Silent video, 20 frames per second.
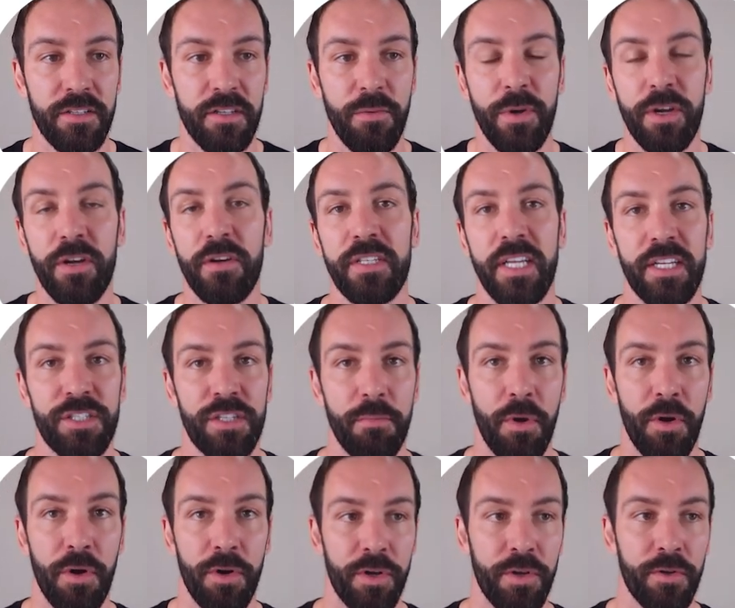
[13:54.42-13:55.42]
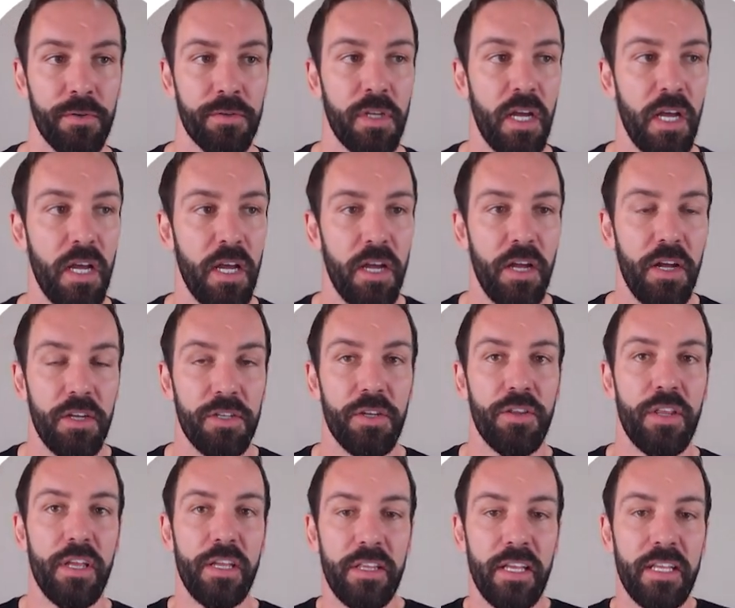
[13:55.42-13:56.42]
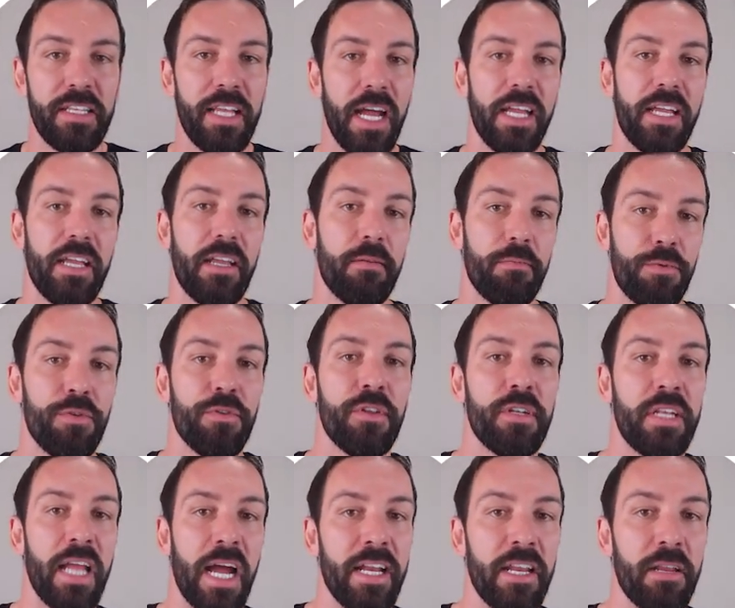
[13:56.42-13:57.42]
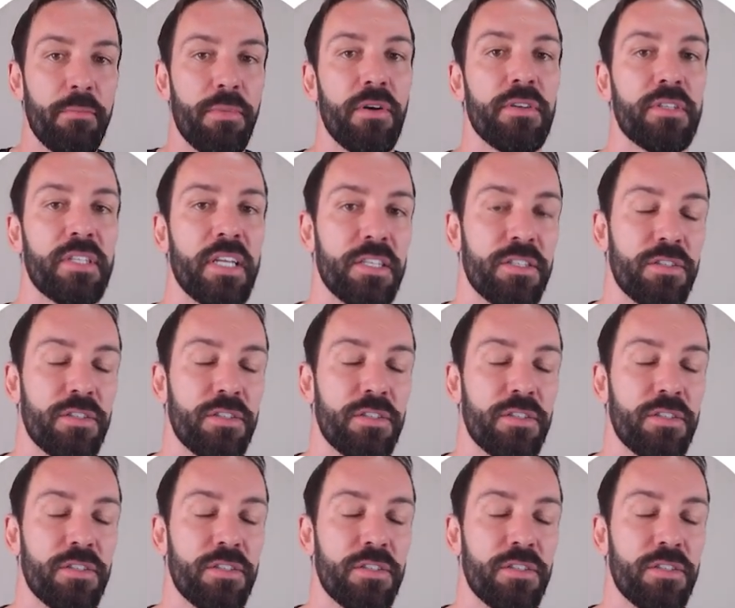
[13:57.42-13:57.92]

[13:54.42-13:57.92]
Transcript: So we've got testimonials. So they're taking them through the dating process.